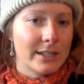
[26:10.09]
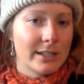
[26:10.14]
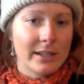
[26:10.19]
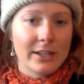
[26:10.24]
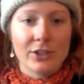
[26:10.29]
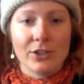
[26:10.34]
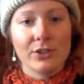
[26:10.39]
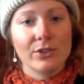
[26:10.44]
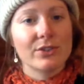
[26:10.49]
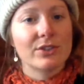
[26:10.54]

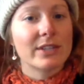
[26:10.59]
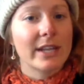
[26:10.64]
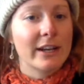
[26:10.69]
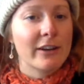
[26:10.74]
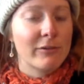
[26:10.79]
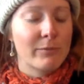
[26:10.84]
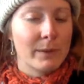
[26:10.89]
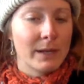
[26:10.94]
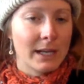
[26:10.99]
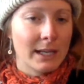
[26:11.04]
into the new
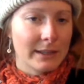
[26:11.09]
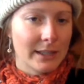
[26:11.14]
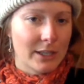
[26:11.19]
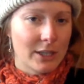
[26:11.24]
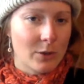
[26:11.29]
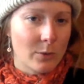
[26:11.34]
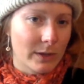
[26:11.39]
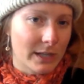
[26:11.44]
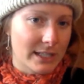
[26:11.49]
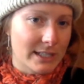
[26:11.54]
state of being
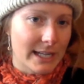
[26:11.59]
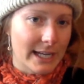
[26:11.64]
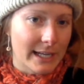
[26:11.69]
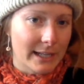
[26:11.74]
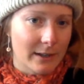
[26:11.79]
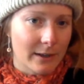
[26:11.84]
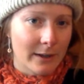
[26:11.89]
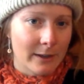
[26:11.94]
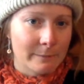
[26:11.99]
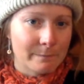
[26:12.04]
that you want to
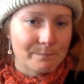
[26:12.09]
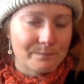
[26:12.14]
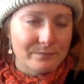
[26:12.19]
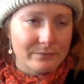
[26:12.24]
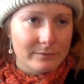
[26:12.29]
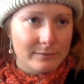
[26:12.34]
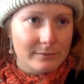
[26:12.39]
take it on.